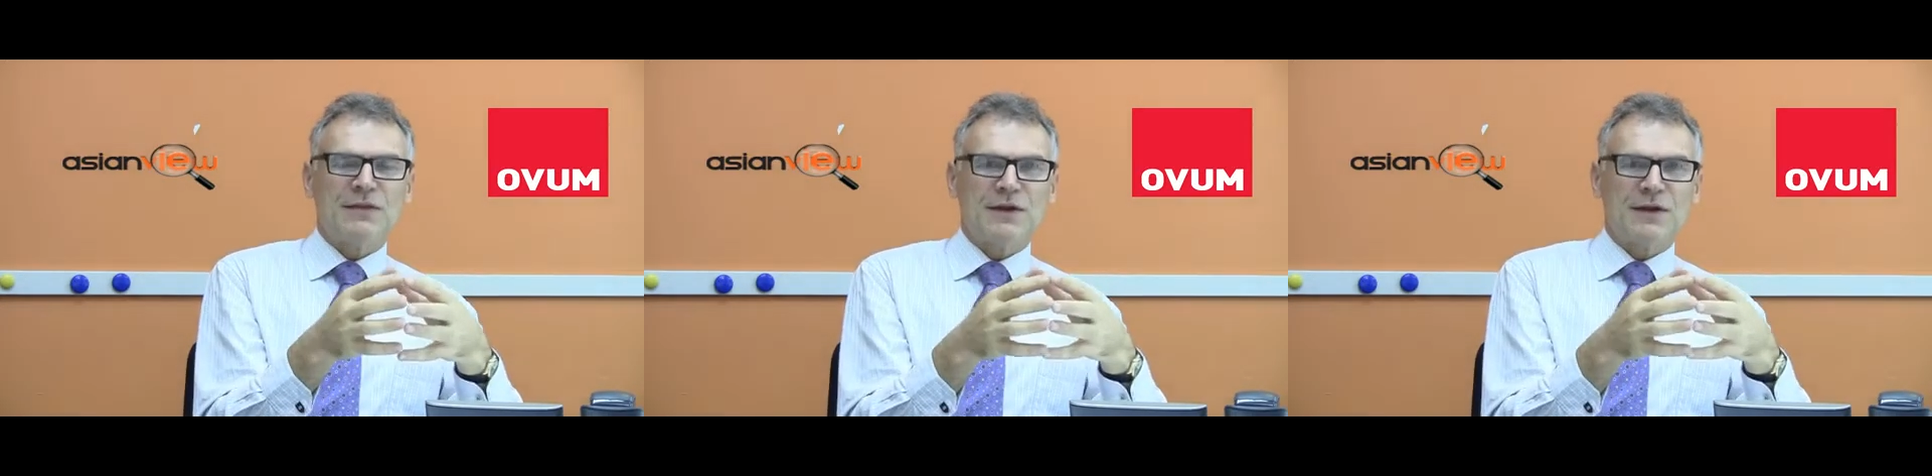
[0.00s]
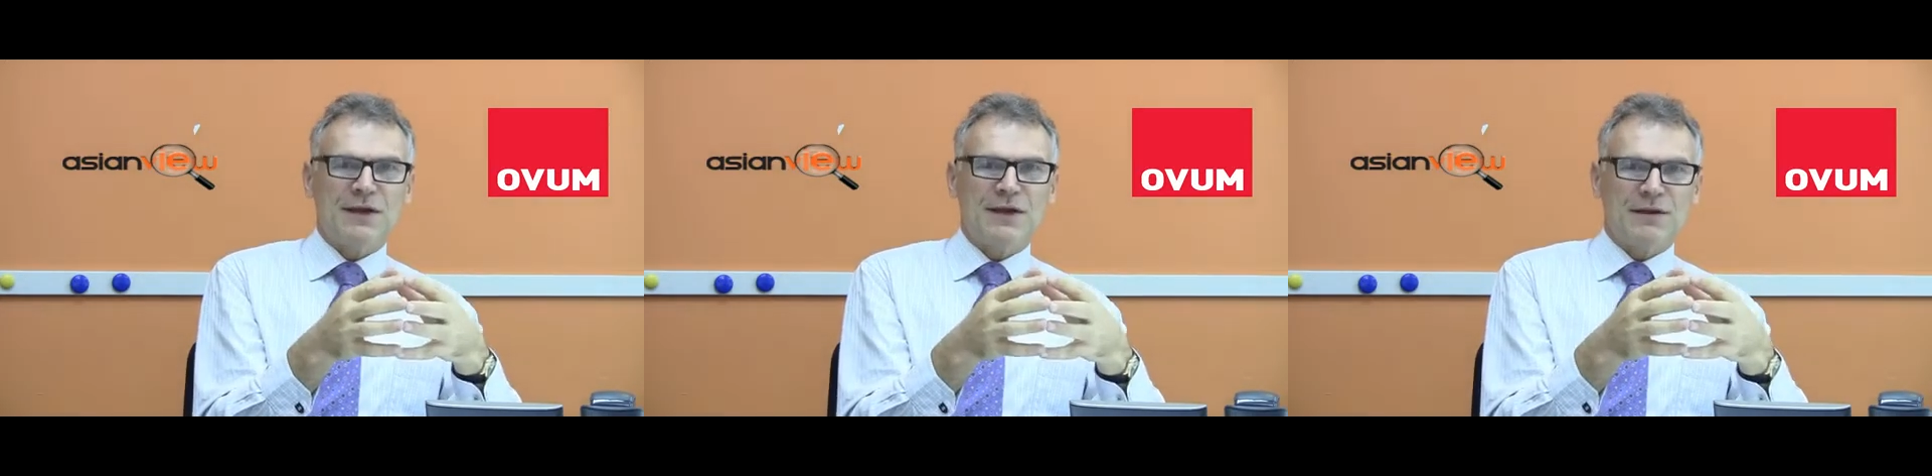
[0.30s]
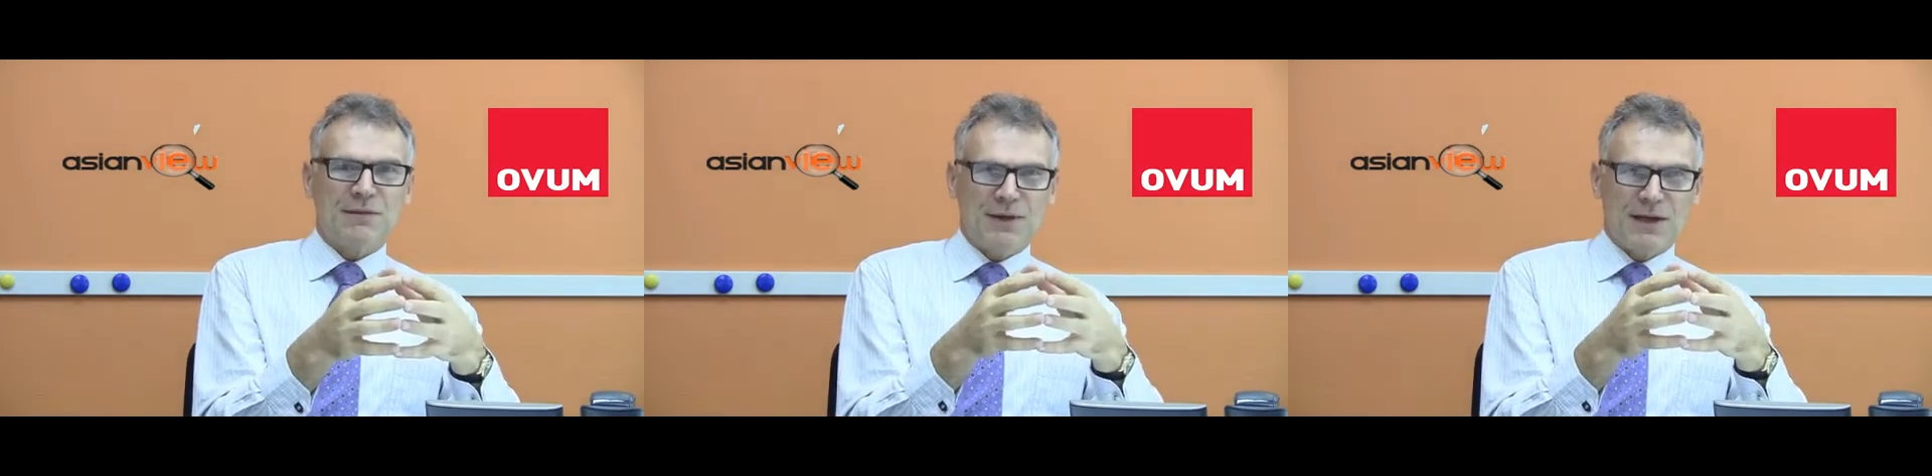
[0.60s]
the
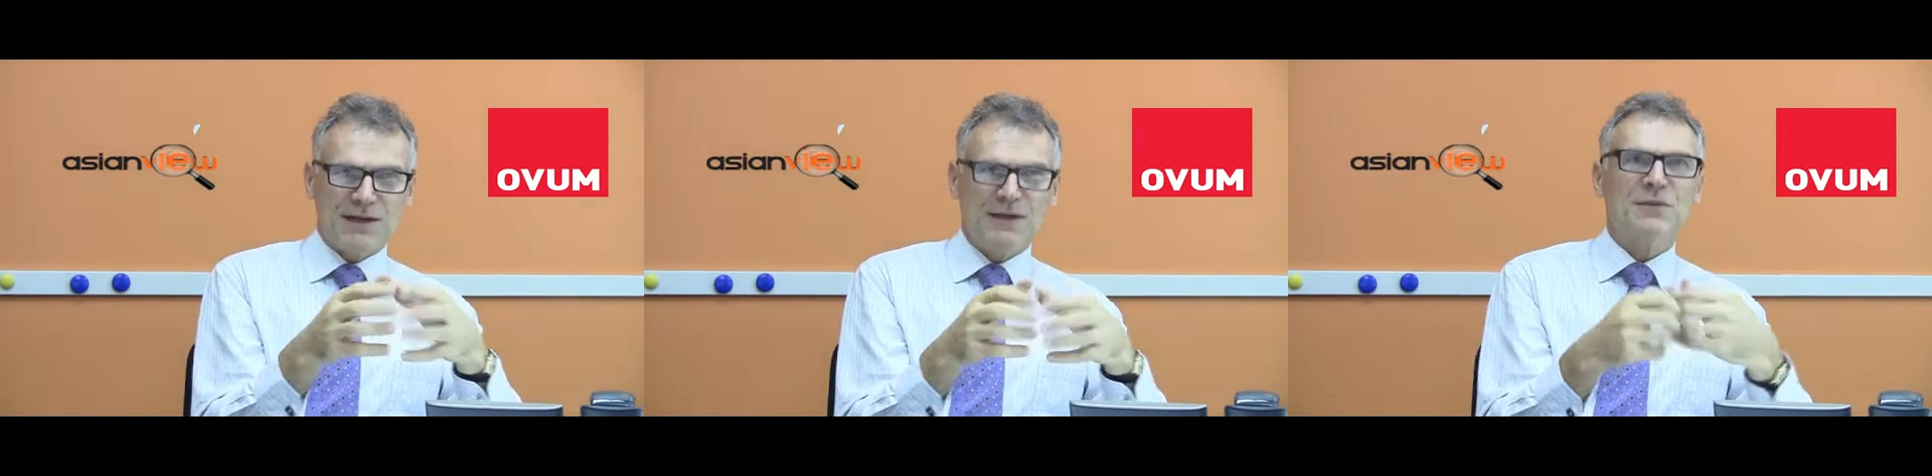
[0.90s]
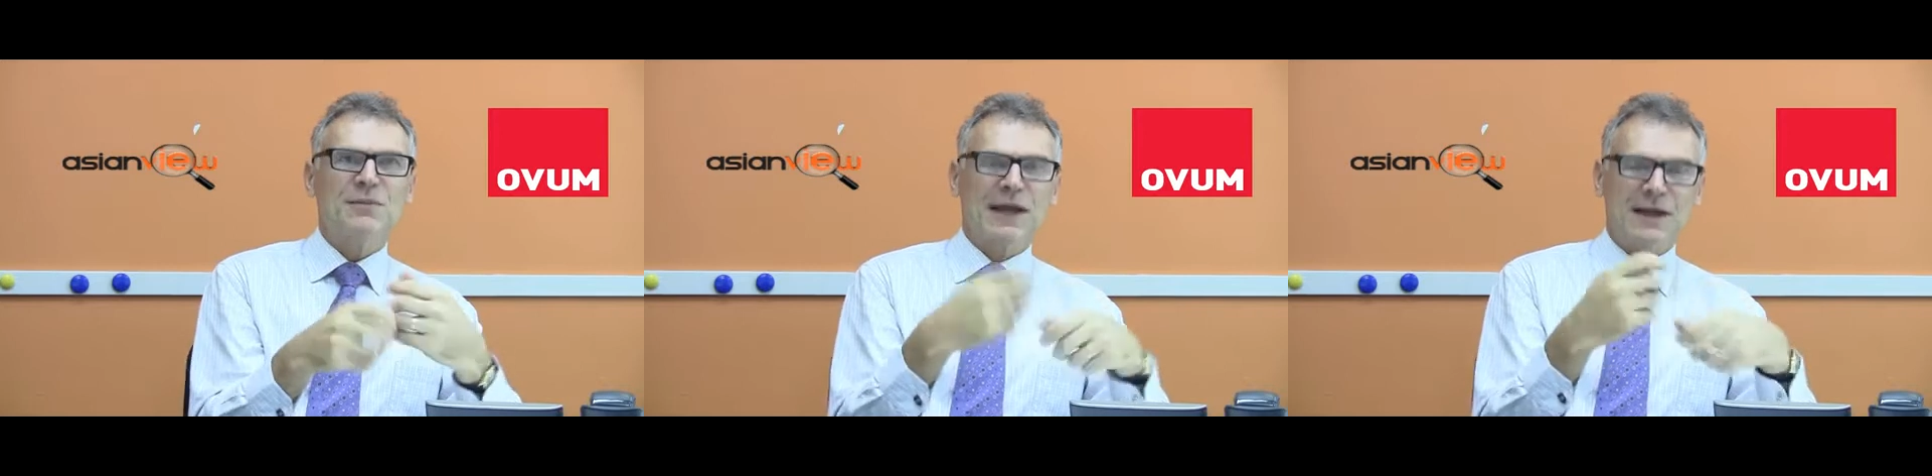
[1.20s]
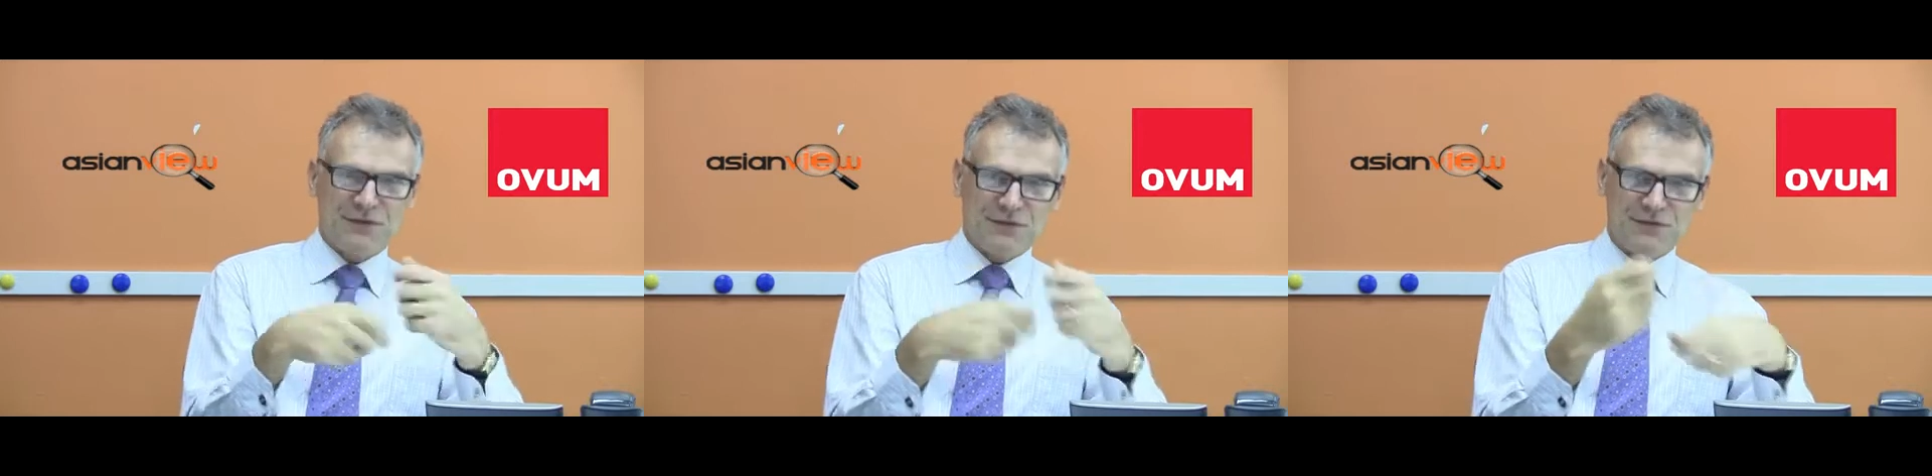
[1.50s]

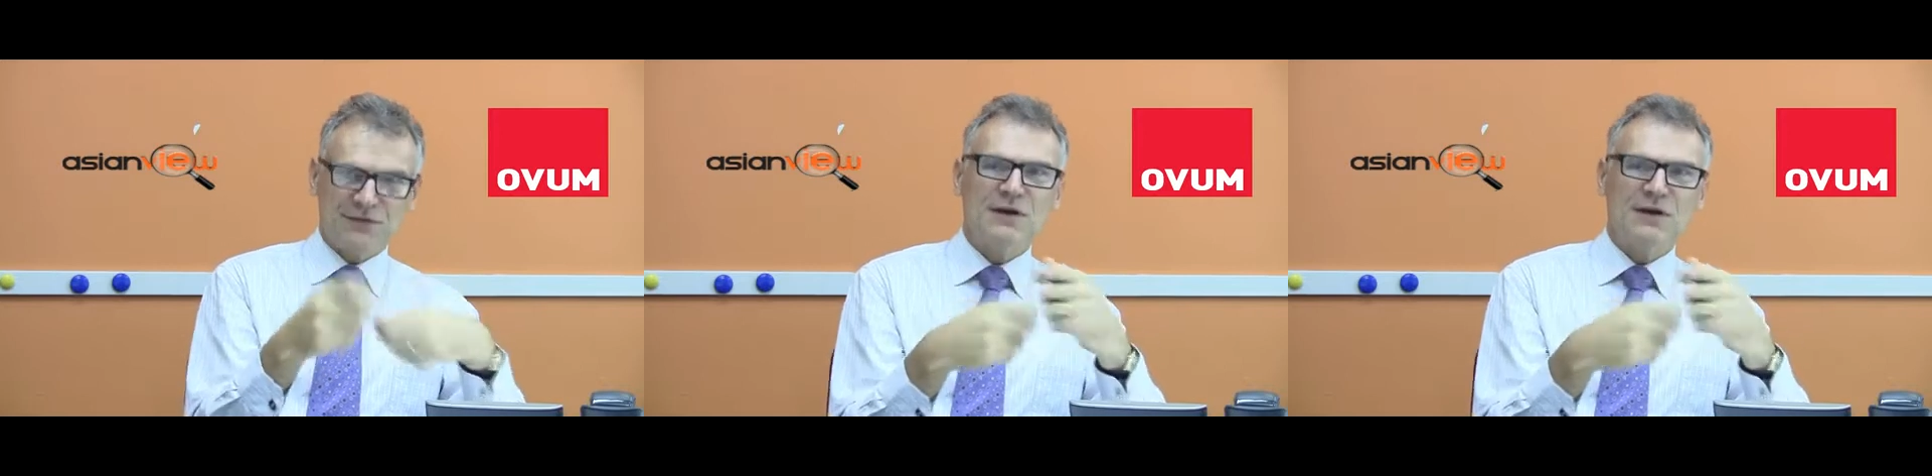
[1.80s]
participative